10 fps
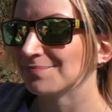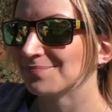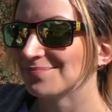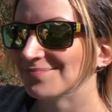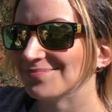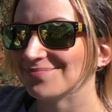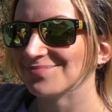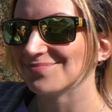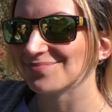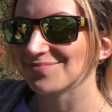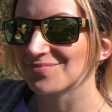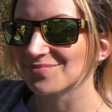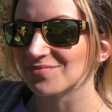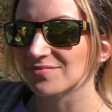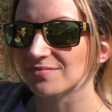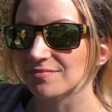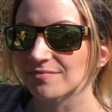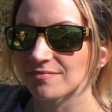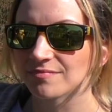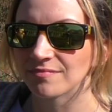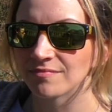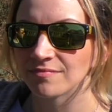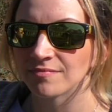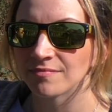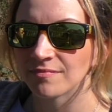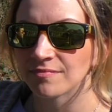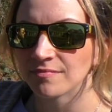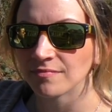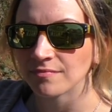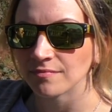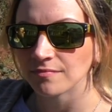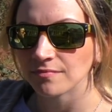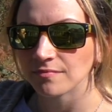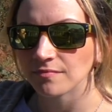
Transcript: (silent)